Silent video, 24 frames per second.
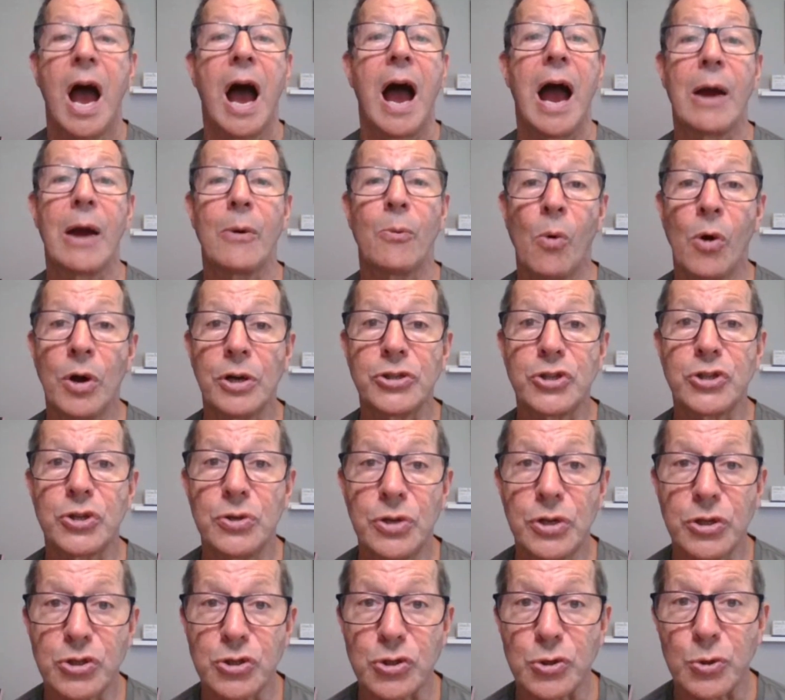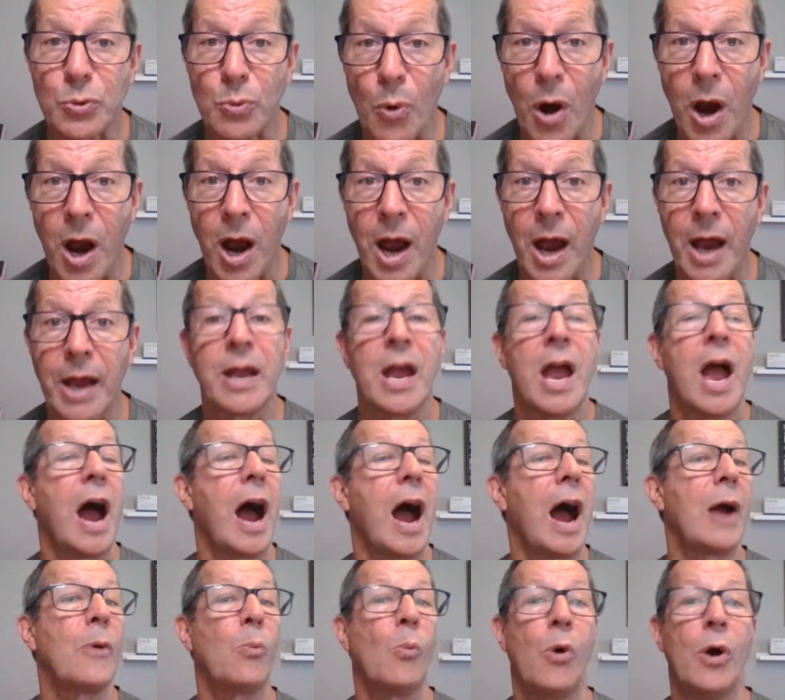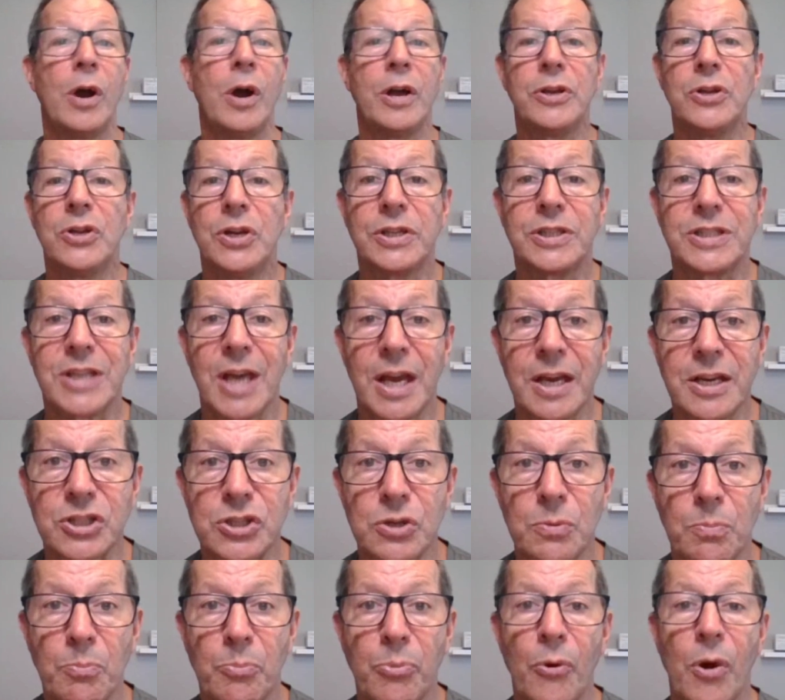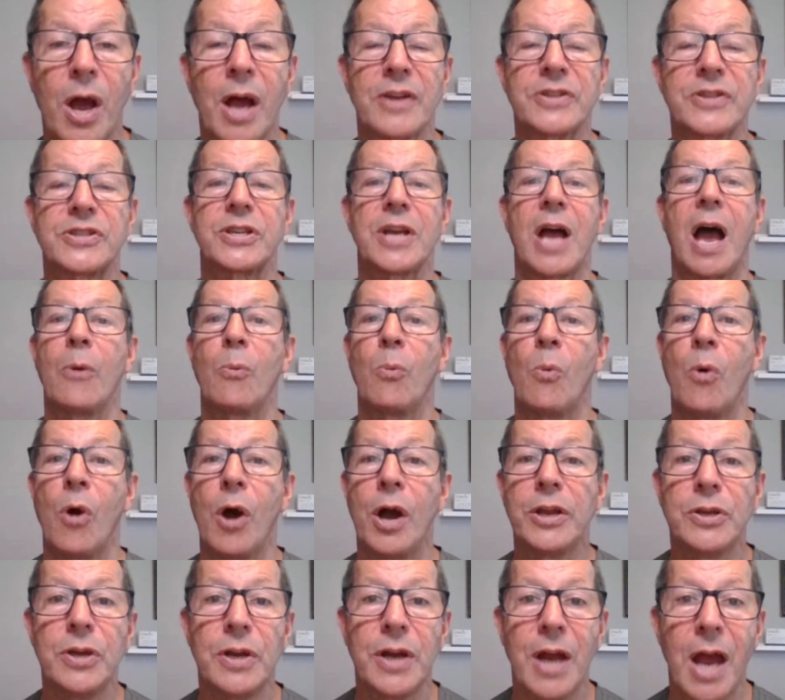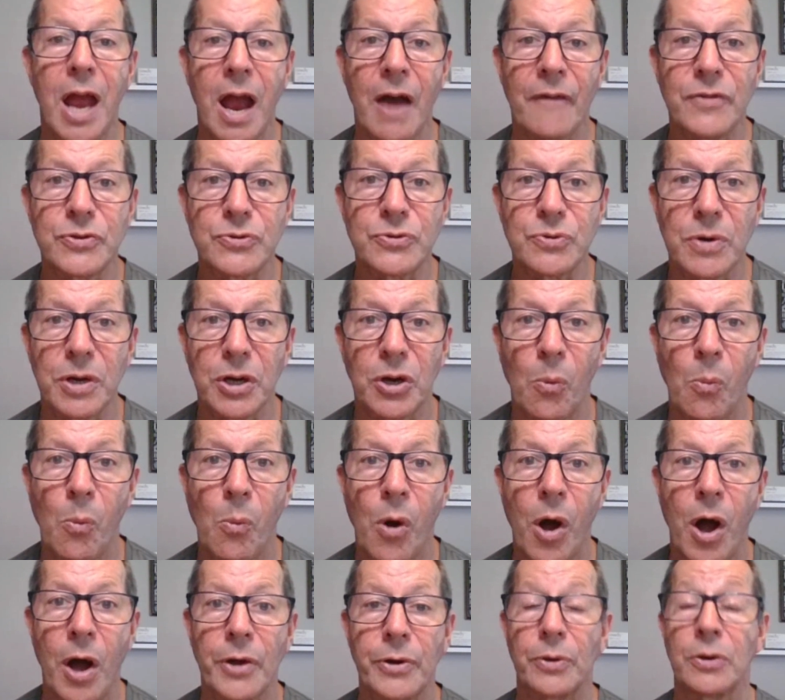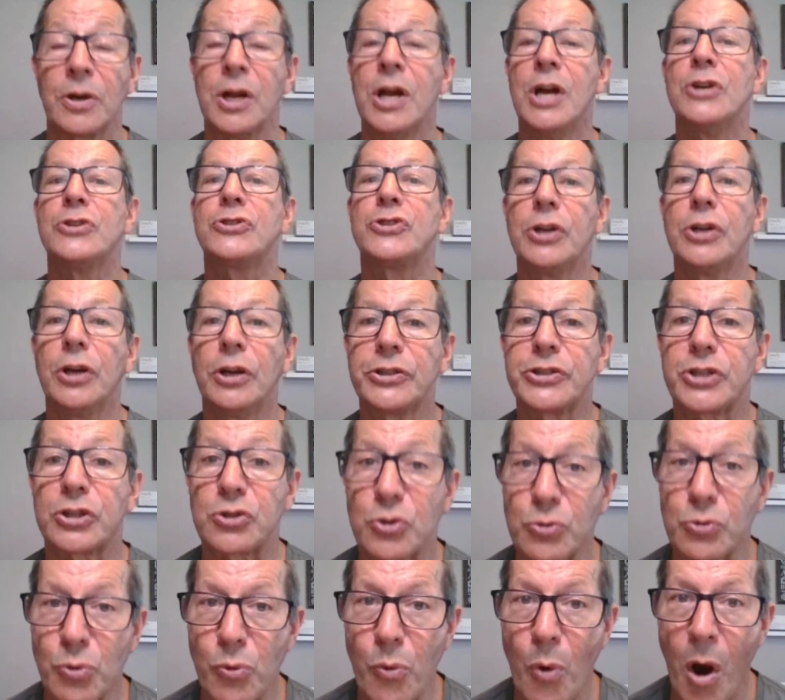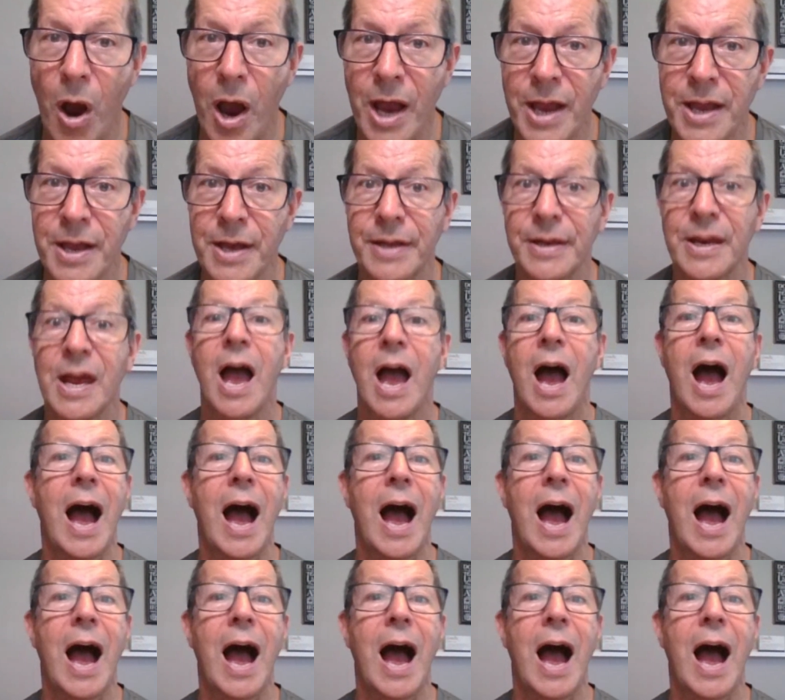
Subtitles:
I want you to try. I want you to take some breaths. I want you to have a drink of water. Just try it.